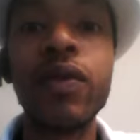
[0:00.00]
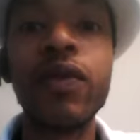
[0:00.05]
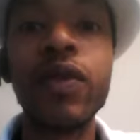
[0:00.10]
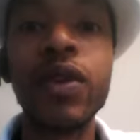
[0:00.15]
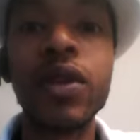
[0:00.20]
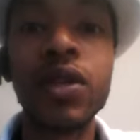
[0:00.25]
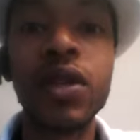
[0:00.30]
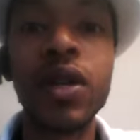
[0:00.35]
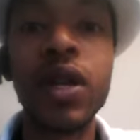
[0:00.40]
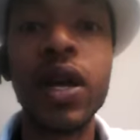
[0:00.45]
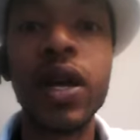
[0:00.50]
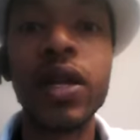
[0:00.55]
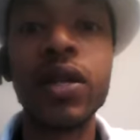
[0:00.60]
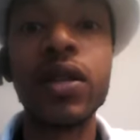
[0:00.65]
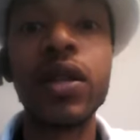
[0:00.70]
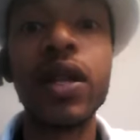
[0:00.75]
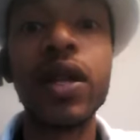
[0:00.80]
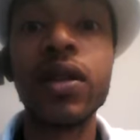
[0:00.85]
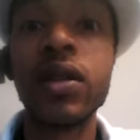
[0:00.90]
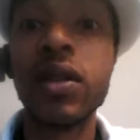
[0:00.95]

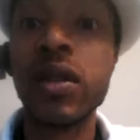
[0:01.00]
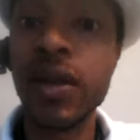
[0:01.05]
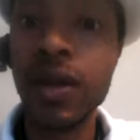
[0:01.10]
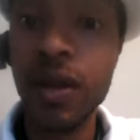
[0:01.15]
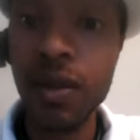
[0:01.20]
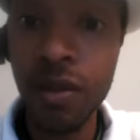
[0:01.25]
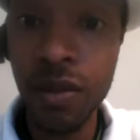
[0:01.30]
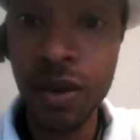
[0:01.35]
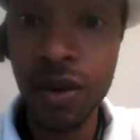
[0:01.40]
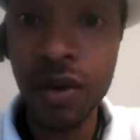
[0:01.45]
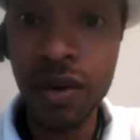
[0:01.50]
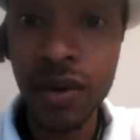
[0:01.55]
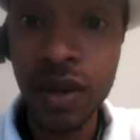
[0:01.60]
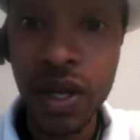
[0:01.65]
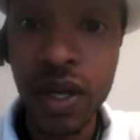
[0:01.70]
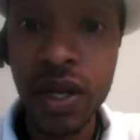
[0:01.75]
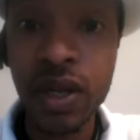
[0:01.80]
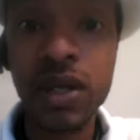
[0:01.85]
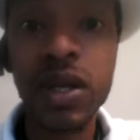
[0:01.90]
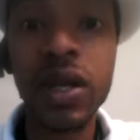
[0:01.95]
visualizing that symbol
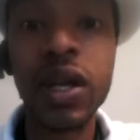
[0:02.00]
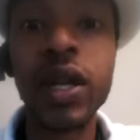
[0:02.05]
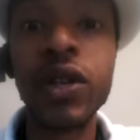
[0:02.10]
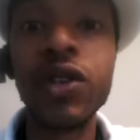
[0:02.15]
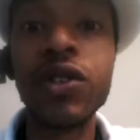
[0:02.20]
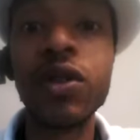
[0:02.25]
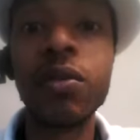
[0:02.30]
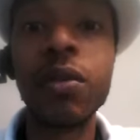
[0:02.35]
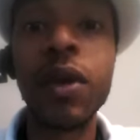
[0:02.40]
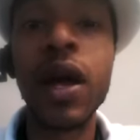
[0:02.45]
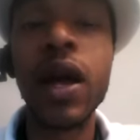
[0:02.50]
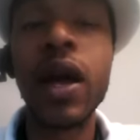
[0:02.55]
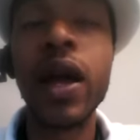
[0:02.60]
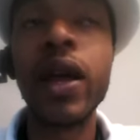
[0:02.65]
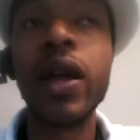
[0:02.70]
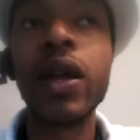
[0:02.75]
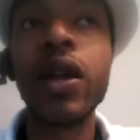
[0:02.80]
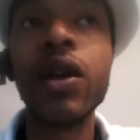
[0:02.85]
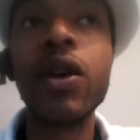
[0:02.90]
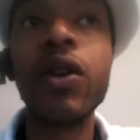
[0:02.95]
to let your
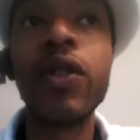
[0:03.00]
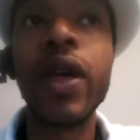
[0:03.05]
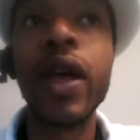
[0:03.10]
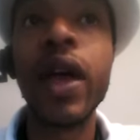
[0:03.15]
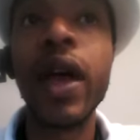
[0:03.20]
mind know that,